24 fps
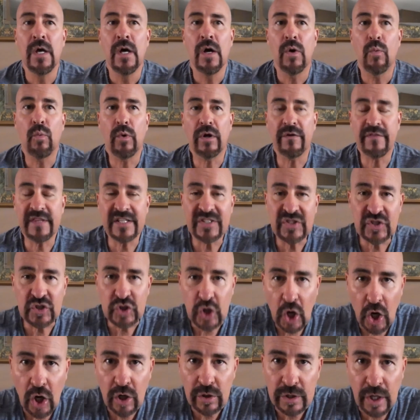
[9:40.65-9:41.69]
where this is
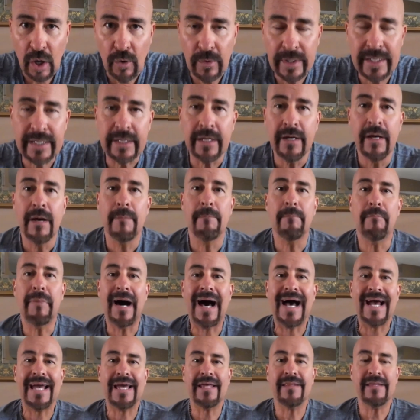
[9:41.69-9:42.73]
all going,
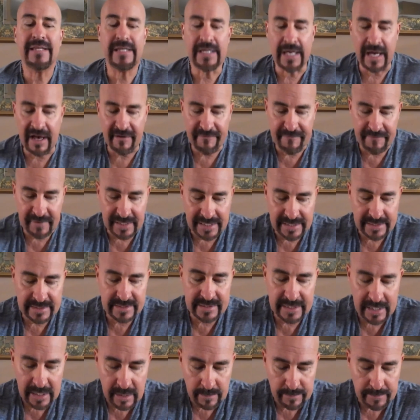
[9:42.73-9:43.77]
buy the effing
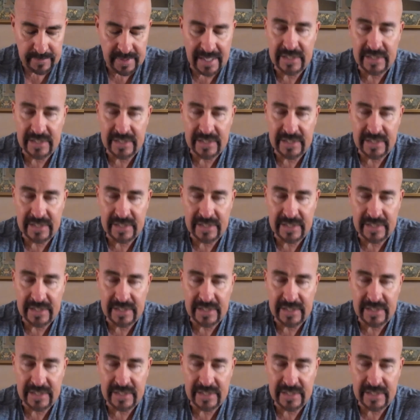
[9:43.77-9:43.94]
dip.